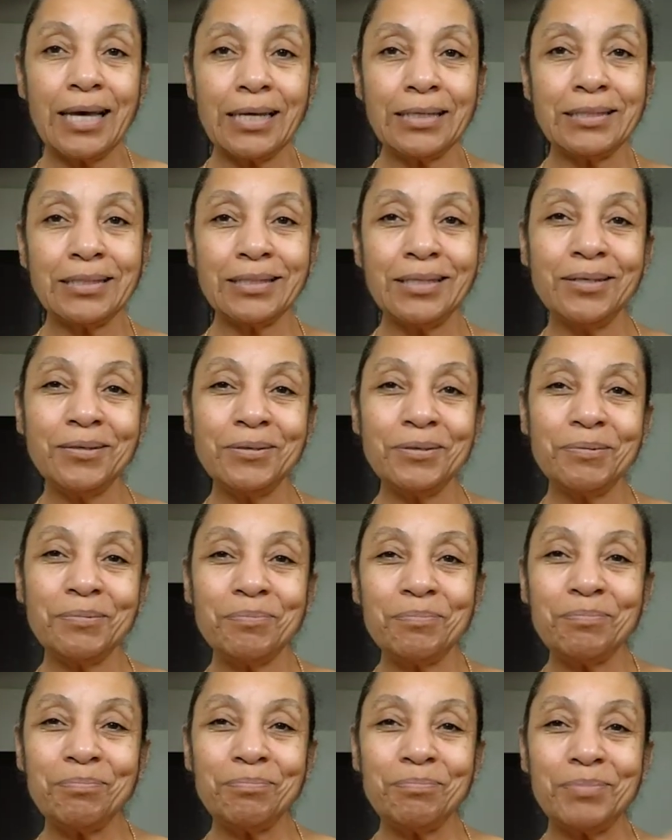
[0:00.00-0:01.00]
guys soon.
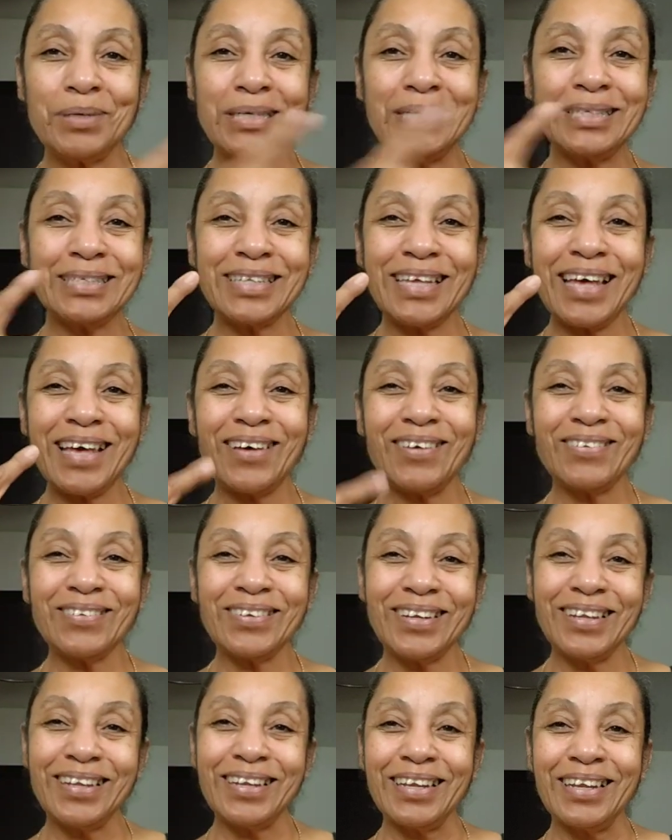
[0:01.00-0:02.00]
Peace out.
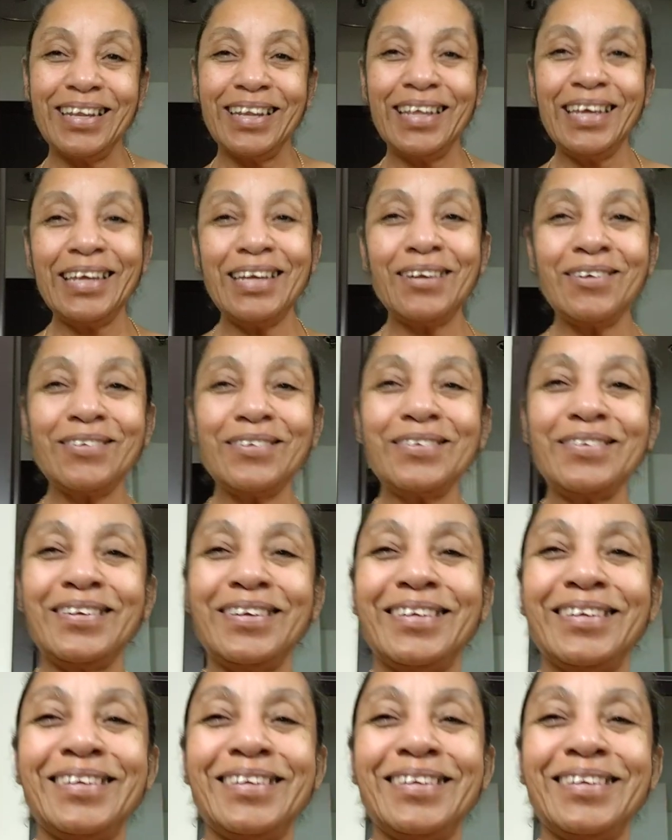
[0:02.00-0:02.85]
Later.